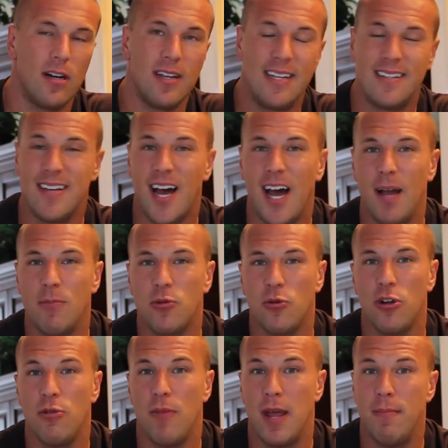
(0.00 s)
in times
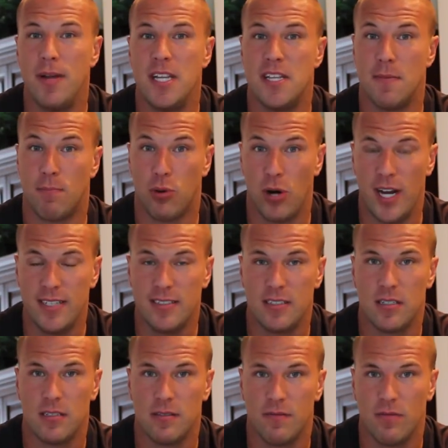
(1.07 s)
where you may be
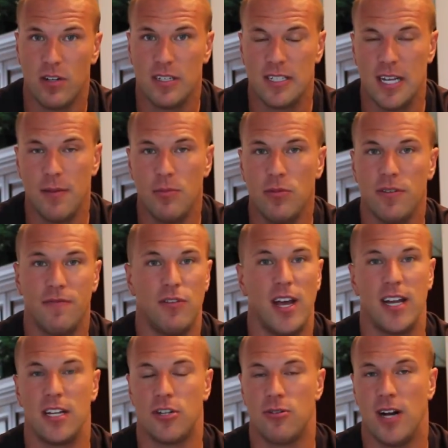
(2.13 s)
depressed, for example, if you
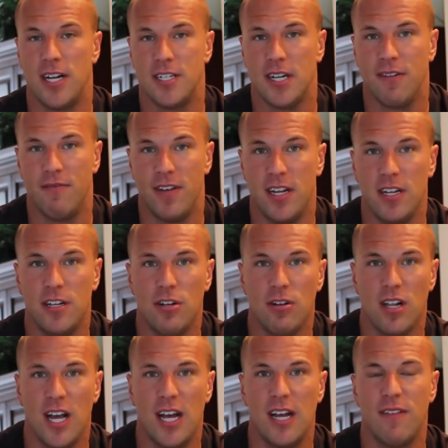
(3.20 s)
had a tragic event in your
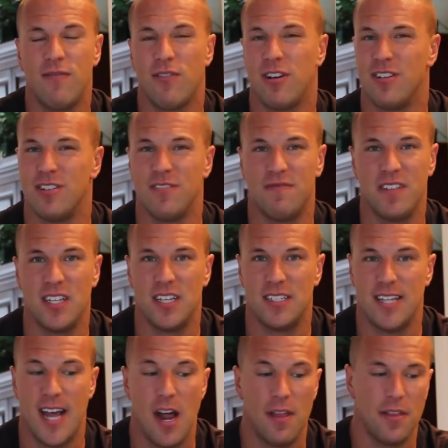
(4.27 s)
life or you're just feeling
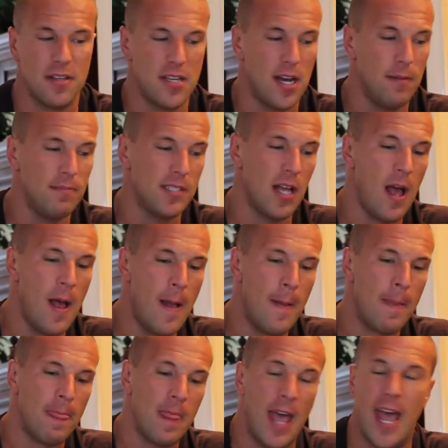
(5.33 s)
down in the dumps,
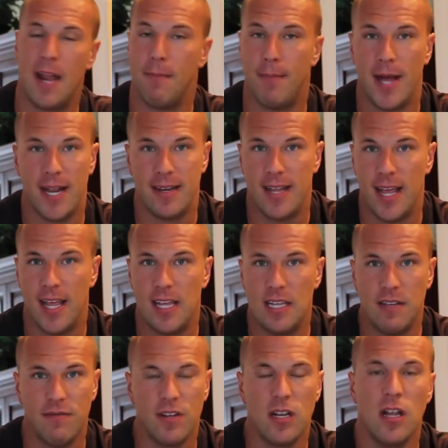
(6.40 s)
had a bad day
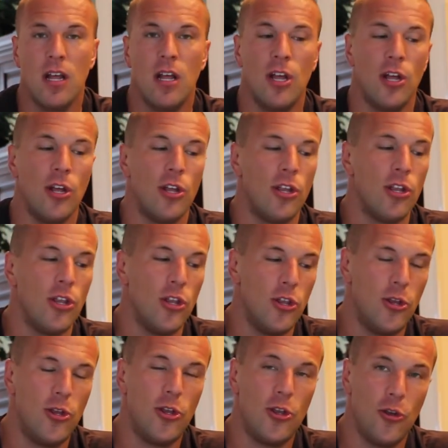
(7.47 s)
even,
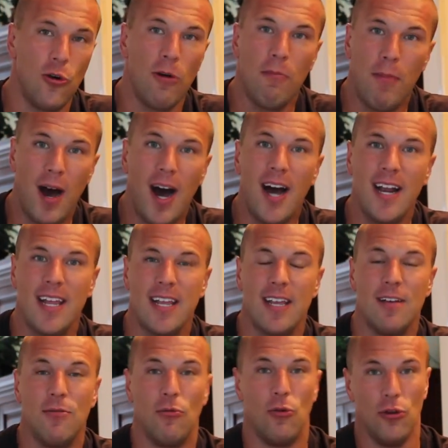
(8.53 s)
your
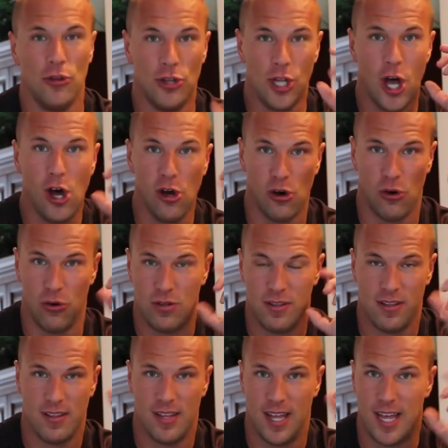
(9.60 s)
body will know
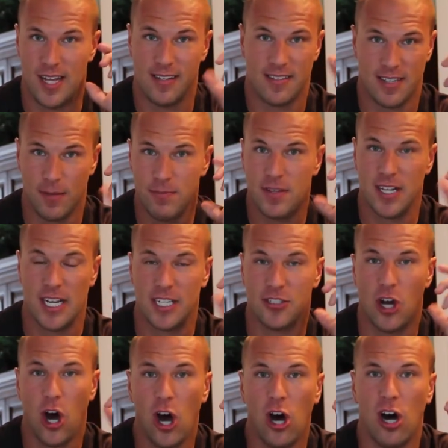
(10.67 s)
that something is
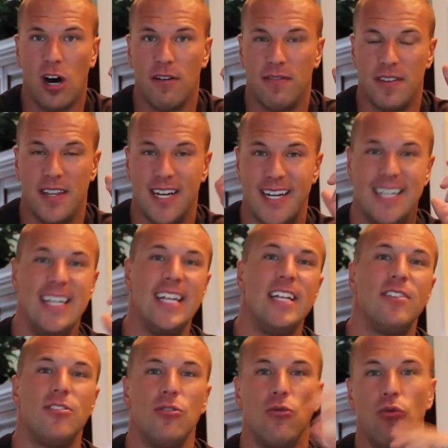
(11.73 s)
off and that it
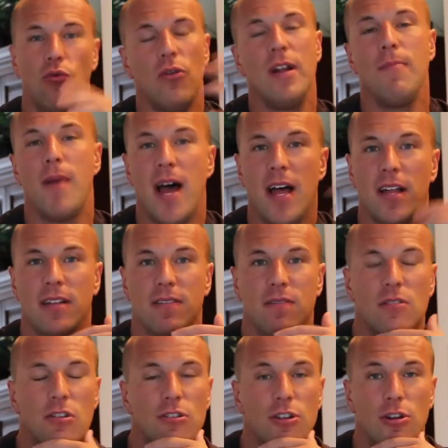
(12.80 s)
needs to
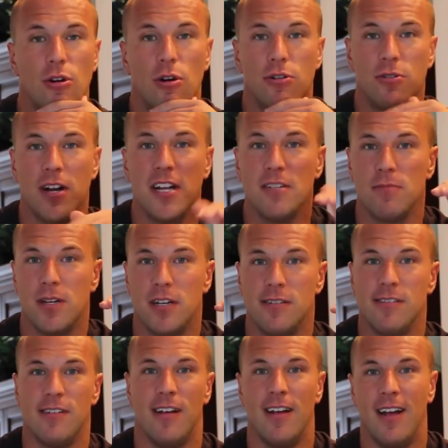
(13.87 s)
rebalance the
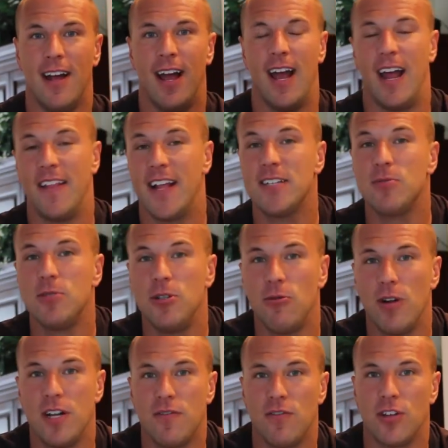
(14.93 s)
neurotransmitters and that's when you
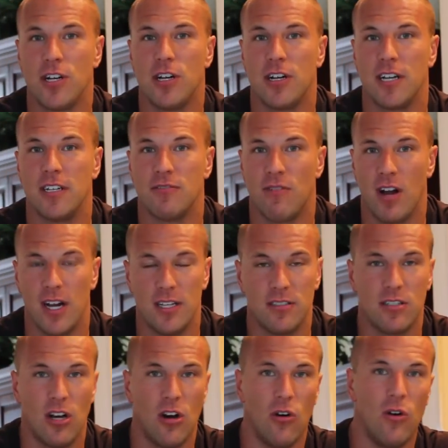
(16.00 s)
reach for the cookies, right?
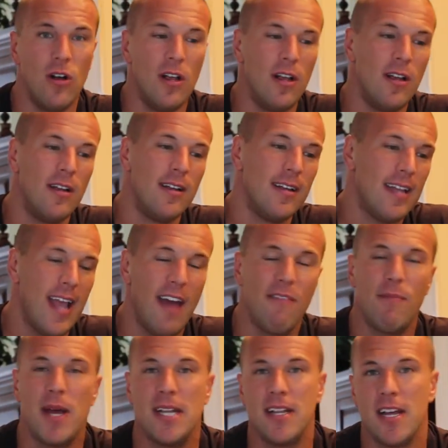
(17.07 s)
So you have
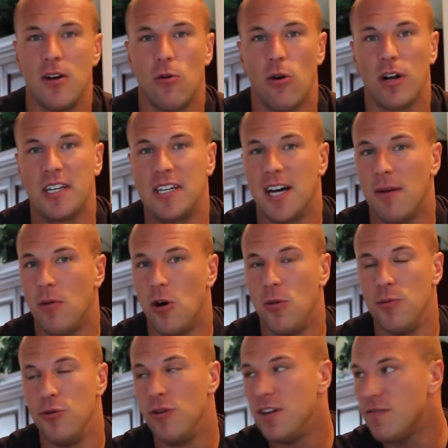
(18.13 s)
a bad day at work, you come
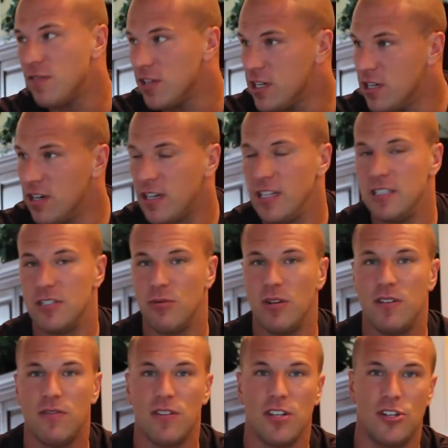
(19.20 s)
home, you reach for the cookies, you
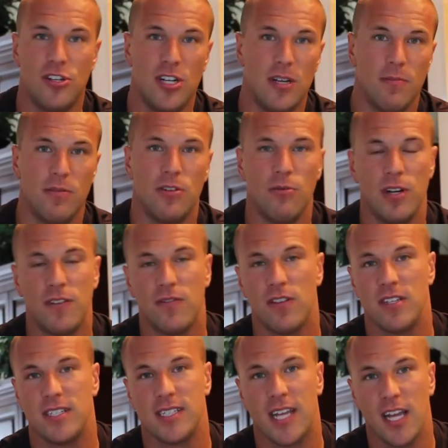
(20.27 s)
reach for the chips, you reach for
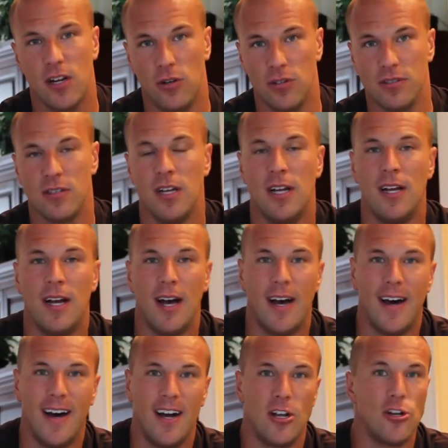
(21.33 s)
the Skittles.
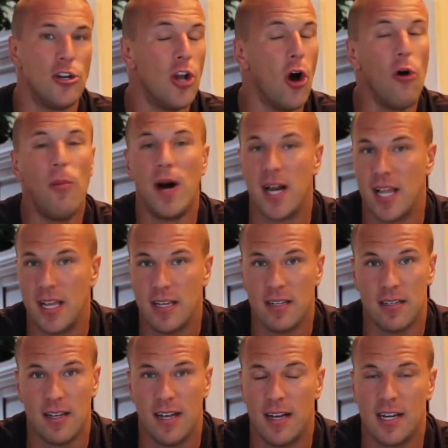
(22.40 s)
Uh, nobody
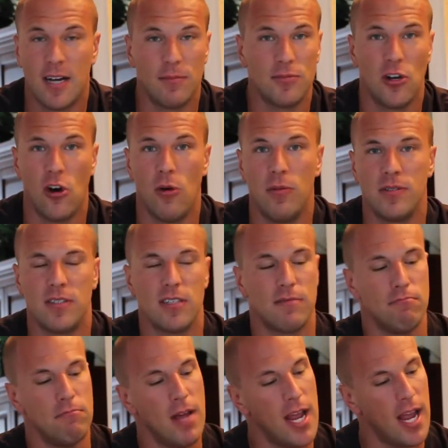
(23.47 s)
comes home and says,
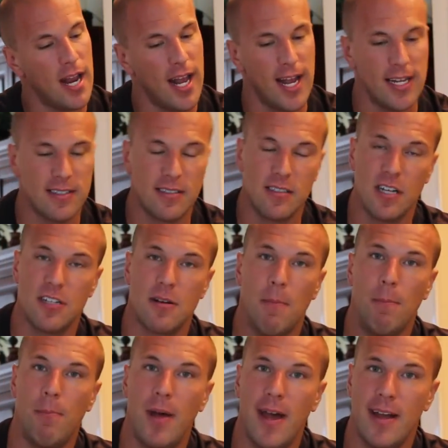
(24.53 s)
man, I had such a
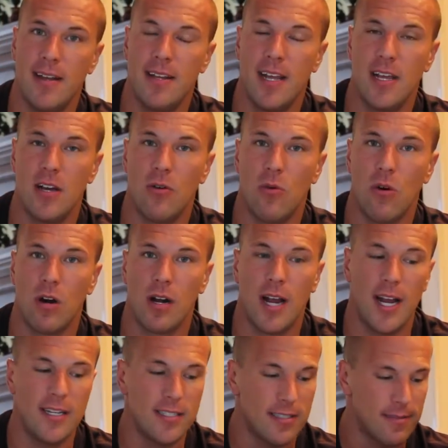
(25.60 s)
bad day at work.
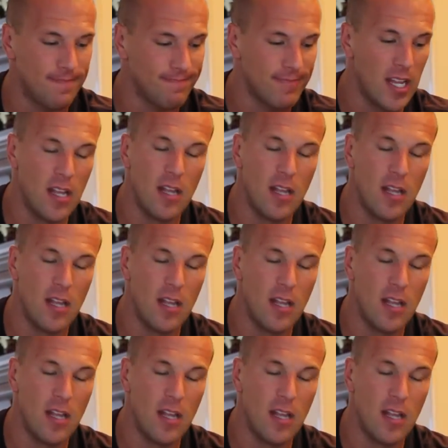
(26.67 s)
I just